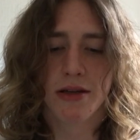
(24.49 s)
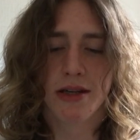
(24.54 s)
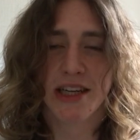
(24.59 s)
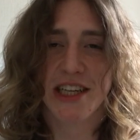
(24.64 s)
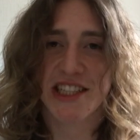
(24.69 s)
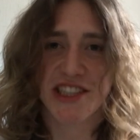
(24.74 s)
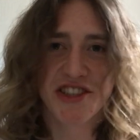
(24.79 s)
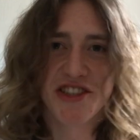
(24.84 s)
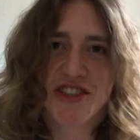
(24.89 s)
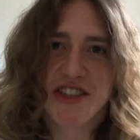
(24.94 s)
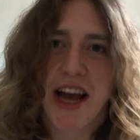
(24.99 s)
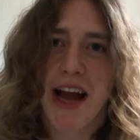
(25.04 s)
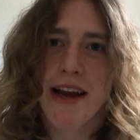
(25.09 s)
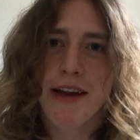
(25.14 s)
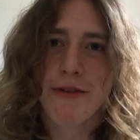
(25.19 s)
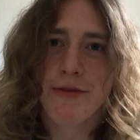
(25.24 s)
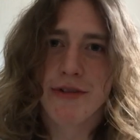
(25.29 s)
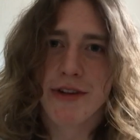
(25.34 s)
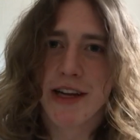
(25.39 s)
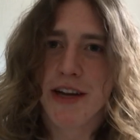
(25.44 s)
is
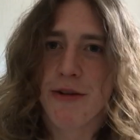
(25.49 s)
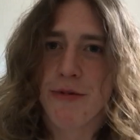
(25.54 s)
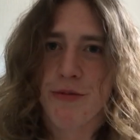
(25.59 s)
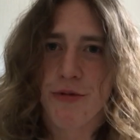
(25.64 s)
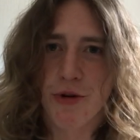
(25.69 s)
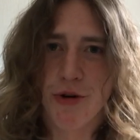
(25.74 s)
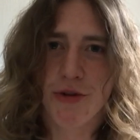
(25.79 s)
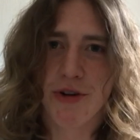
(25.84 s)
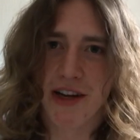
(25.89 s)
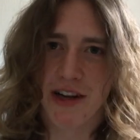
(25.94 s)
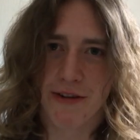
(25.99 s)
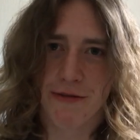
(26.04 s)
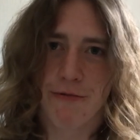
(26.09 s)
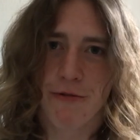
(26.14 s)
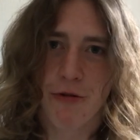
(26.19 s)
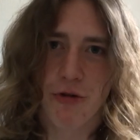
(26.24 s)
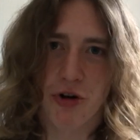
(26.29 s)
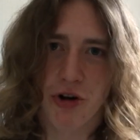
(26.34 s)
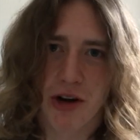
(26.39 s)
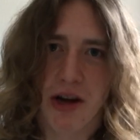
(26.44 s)
genuinely rooting
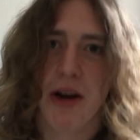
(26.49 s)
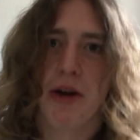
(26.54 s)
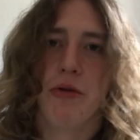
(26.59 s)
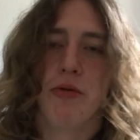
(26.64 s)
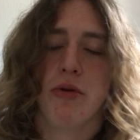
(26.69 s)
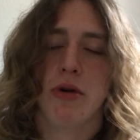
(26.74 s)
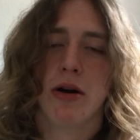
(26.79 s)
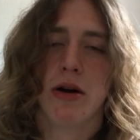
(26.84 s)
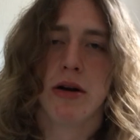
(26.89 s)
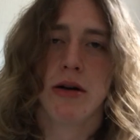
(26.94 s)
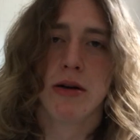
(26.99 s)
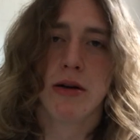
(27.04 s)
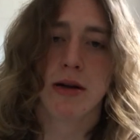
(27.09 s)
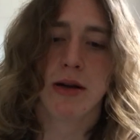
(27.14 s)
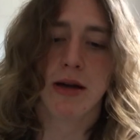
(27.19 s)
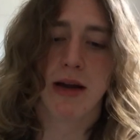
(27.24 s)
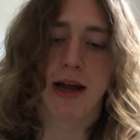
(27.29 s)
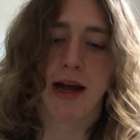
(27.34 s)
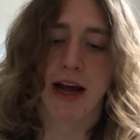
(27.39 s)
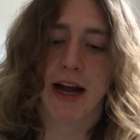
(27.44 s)
for you.
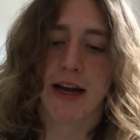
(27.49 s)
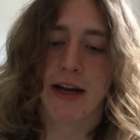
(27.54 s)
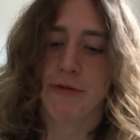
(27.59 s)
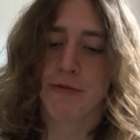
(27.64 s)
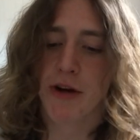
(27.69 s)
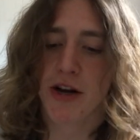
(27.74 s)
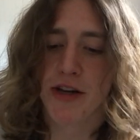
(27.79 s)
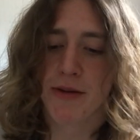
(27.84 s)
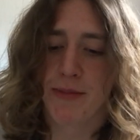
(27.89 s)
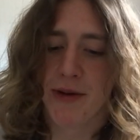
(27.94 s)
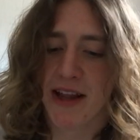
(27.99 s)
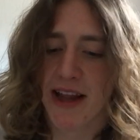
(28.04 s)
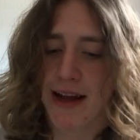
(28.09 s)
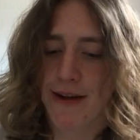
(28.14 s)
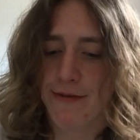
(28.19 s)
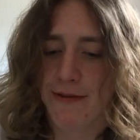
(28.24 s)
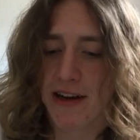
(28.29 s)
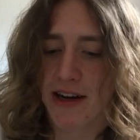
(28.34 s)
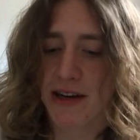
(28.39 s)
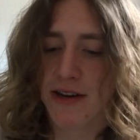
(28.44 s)
And I want to be
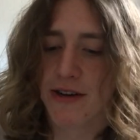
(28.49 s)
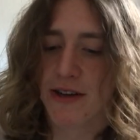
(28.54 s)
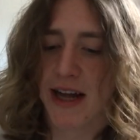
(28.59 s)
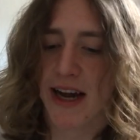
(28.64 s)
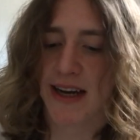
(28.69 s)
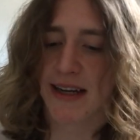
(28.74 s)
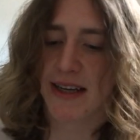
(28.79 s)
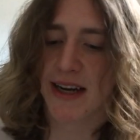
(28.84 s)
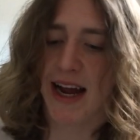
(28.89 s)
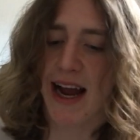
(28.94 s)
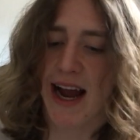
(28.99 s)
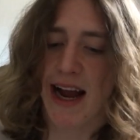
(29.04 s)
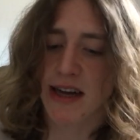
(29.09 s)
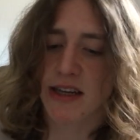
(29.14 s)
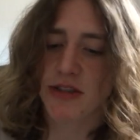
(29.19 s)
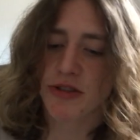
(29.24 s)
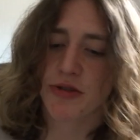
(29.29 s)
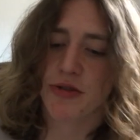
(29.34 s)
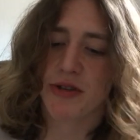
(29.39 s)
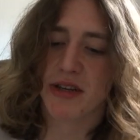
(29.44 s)
that figure that
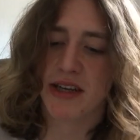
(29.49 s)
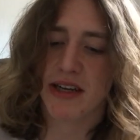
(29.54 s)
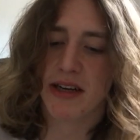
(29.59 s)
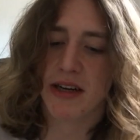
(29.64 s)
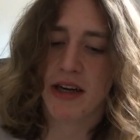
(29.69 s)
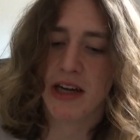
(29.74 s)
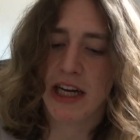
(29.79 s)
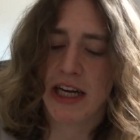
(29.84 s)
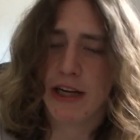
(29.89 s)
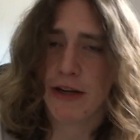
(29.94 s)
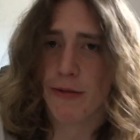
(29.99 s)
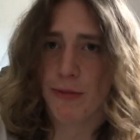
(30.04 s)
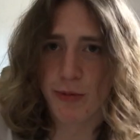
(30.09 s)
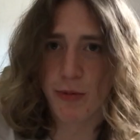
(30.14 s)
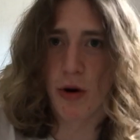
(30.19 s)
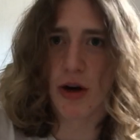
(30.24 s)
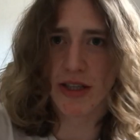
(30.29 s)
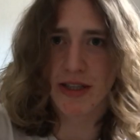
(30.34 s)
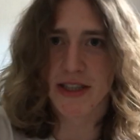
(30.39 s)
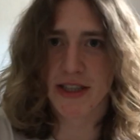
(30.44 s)
actually
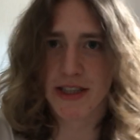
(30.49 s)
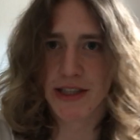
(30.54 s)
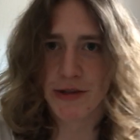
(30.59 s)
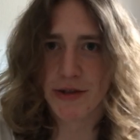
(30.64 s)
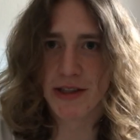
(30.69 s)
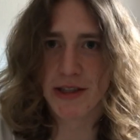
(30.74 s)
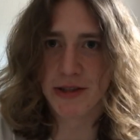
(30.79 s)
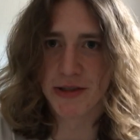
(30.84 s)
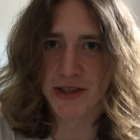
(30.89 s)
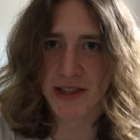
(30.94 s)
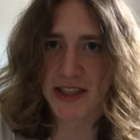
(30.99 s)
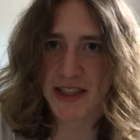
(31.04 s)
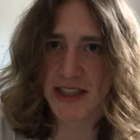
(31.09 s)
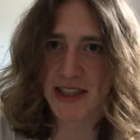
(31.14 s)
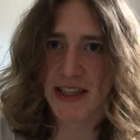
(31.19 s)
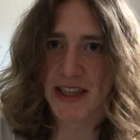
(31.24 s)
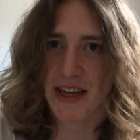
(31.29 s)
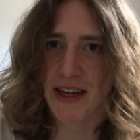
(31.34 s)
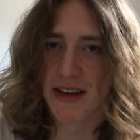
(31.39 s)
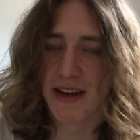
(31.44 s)
wants you to
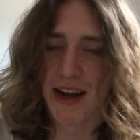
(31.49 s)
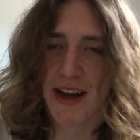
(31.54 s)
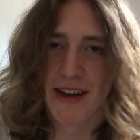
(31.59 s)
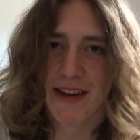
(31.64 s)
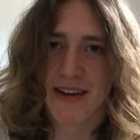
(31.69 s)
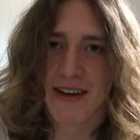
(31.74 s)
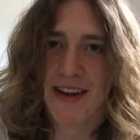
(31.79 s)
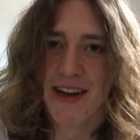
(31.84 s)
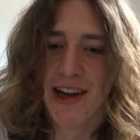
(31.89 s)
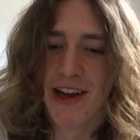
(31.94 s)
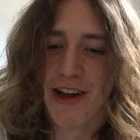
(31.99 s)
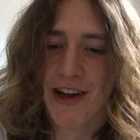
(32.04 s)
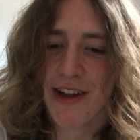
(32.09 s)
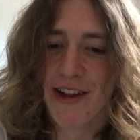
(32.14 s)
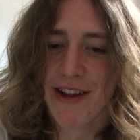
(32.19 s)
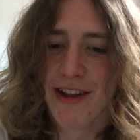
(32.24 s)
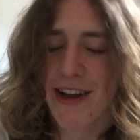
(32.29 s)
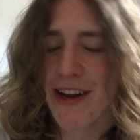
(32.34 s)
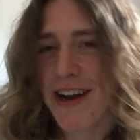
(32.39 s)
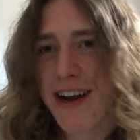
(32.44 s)
succeed. I
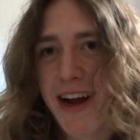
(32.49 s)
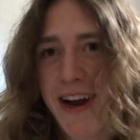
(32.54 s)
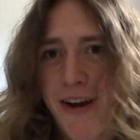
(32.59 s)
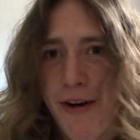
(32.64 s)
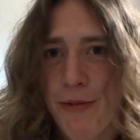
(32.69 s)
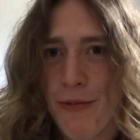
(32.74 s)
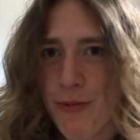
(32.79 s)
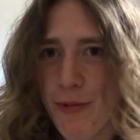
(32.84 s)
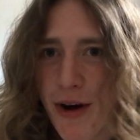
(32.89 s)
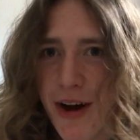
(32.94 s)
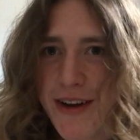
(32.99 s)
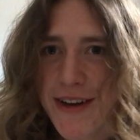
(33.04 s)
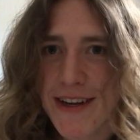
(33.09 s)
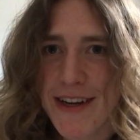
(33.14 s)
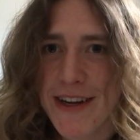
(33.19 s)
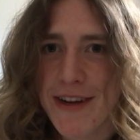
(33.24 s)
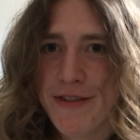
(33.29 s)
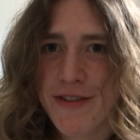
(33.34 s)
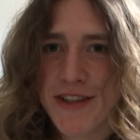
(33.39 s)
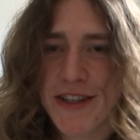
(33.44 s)
like I don't want
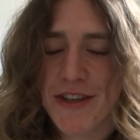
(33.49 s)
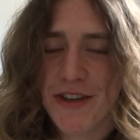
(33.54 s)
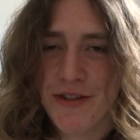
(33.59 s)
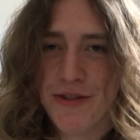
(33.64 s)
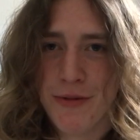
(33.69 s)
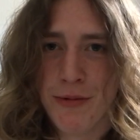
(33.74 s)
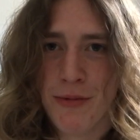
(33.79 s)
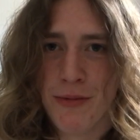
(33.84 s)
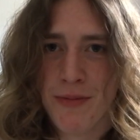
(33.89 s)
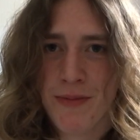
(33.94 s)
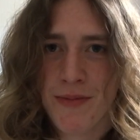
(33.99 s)
you to